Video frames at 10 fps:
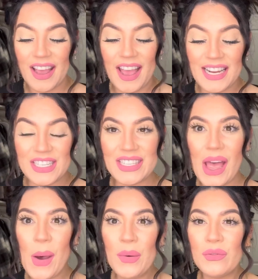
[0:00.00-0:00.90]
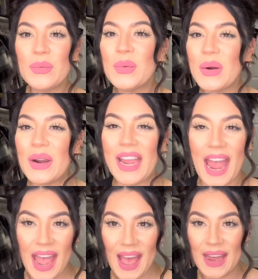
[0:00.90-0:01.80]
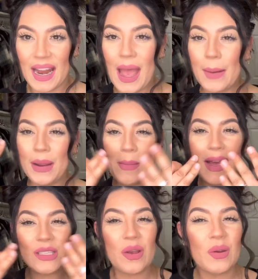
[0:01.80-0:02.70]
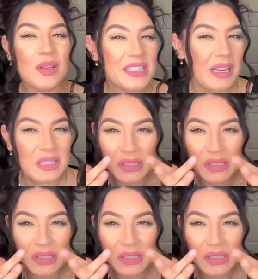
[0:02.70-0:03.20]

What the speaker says: I just got home from work and I had my mask on all day.